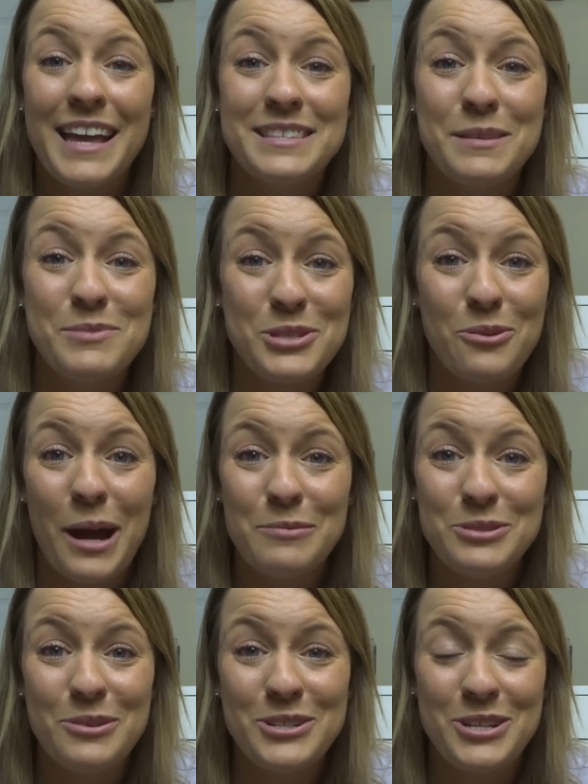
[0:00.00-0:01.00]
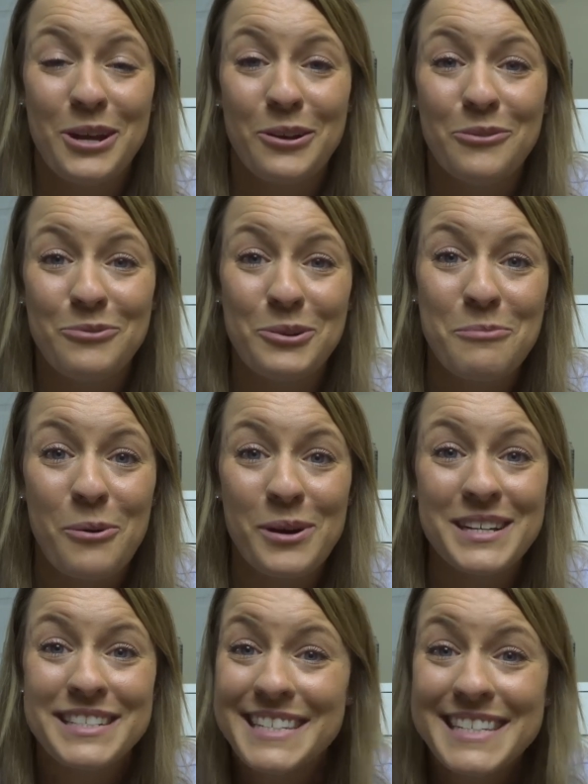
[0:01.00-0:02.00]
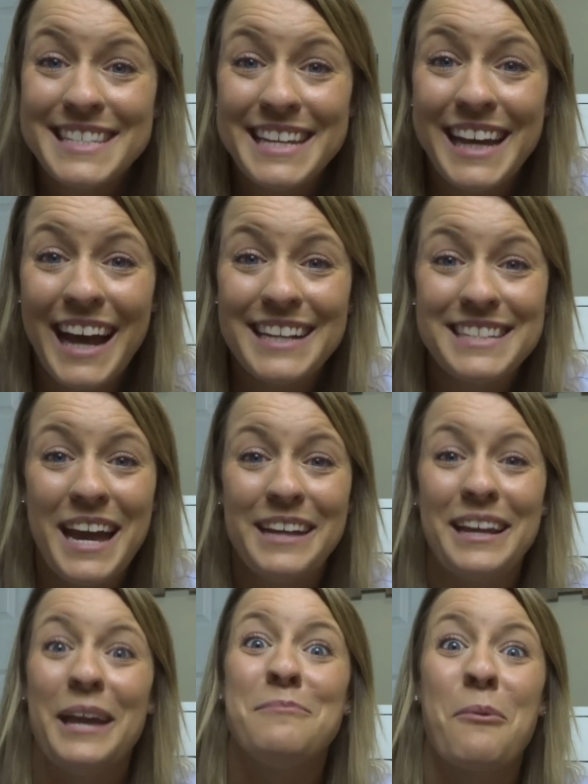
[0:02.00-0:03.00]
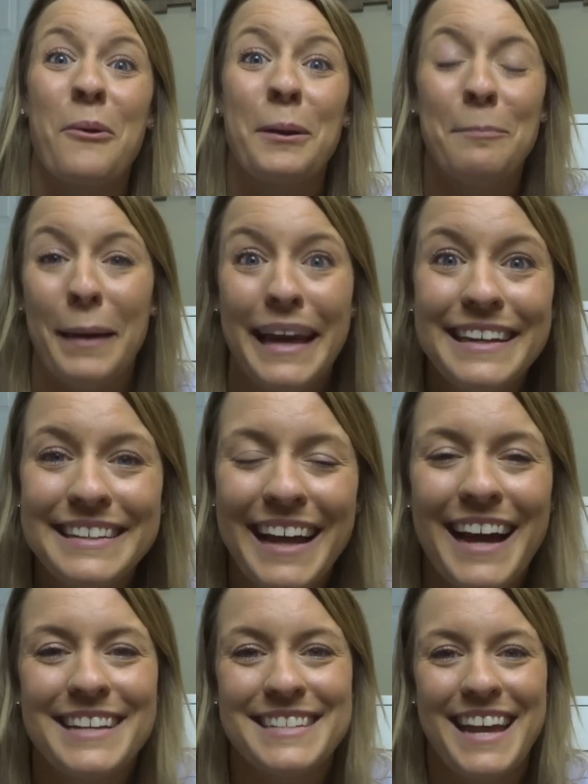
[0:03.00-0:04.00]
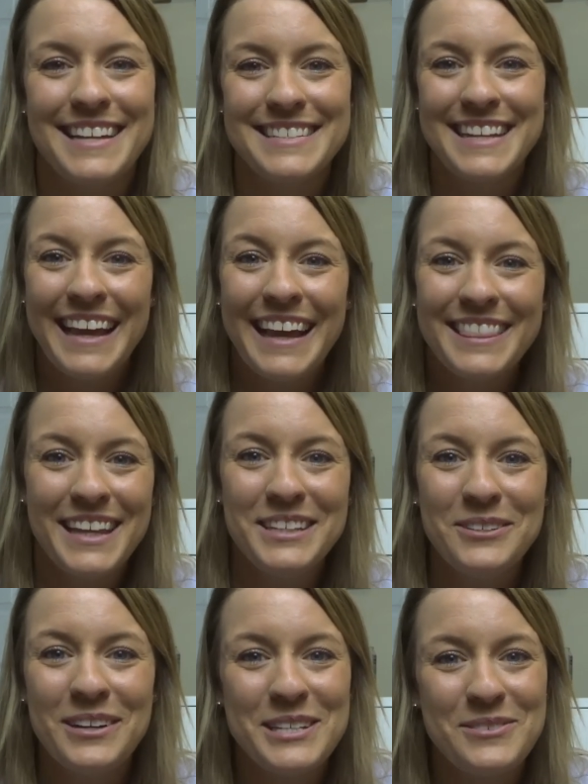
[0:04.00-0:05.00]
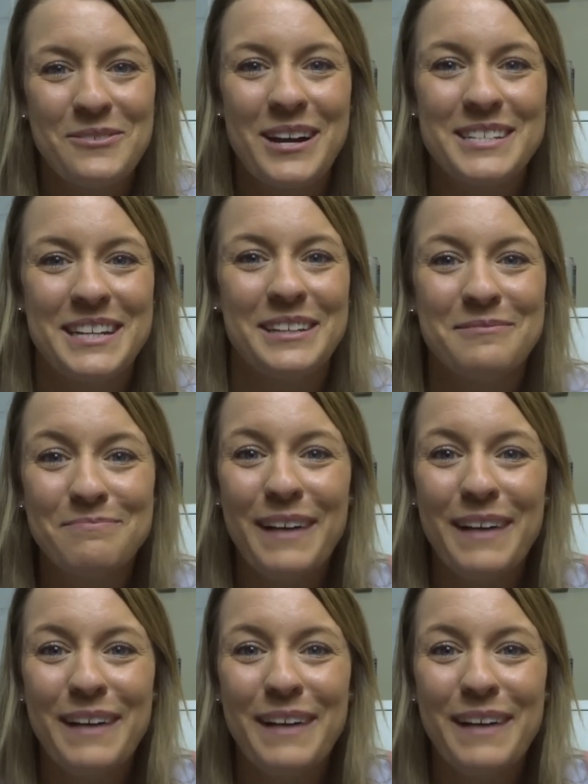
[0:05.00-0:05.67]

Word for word: and subscribe to our channel for more Disney content and more pin content. Thank you guys for watching.